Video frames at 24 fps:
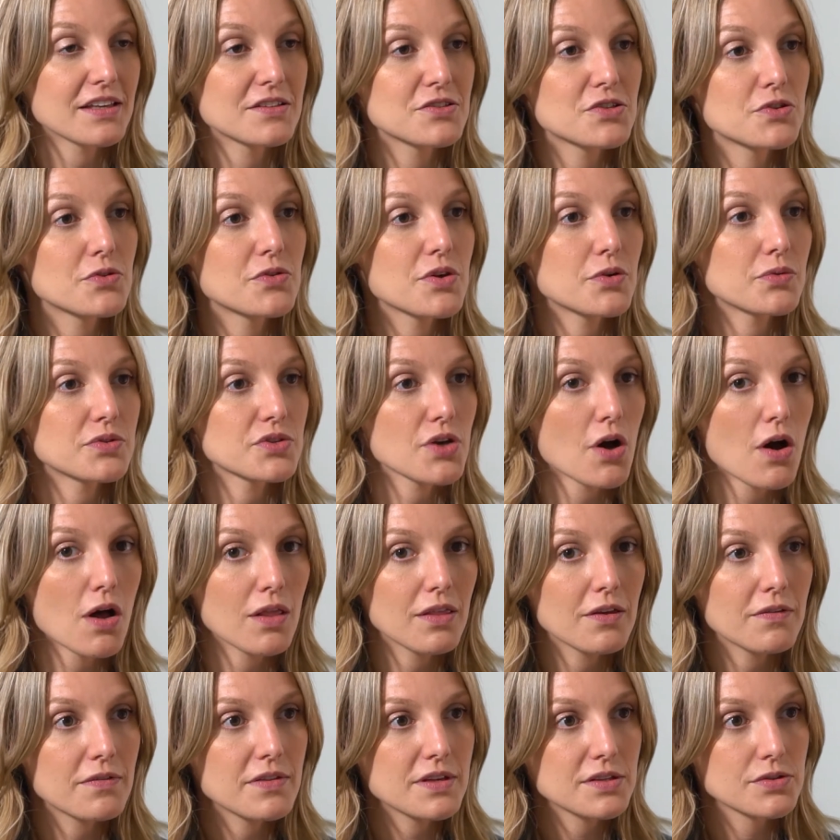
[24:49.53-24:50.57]
and so there was
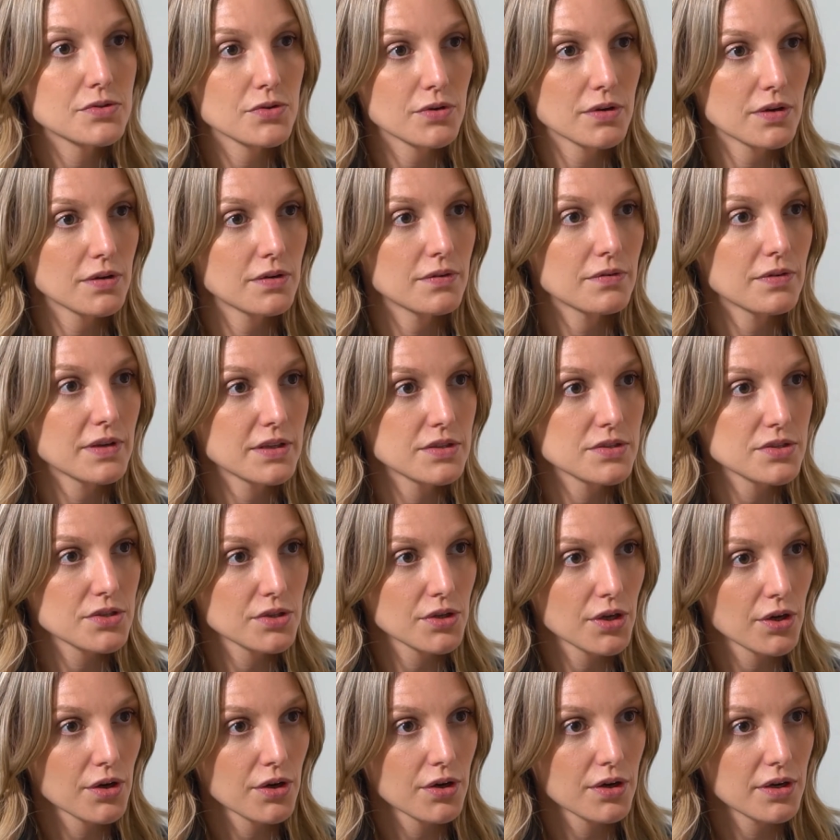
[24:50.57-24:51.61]
all of this sort of
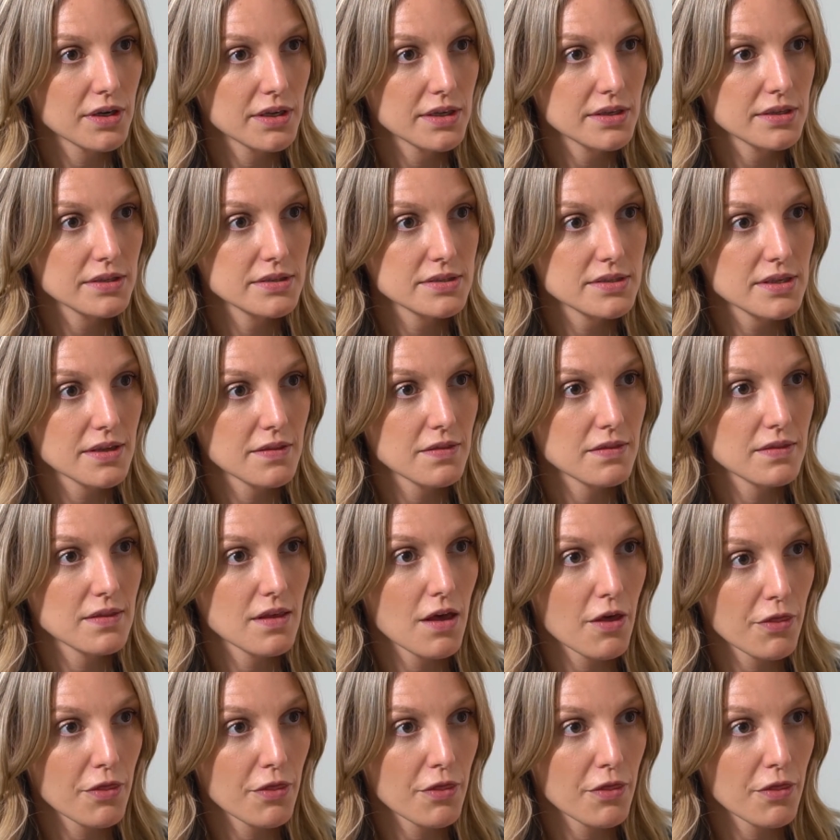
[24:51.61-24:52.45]
insecurities and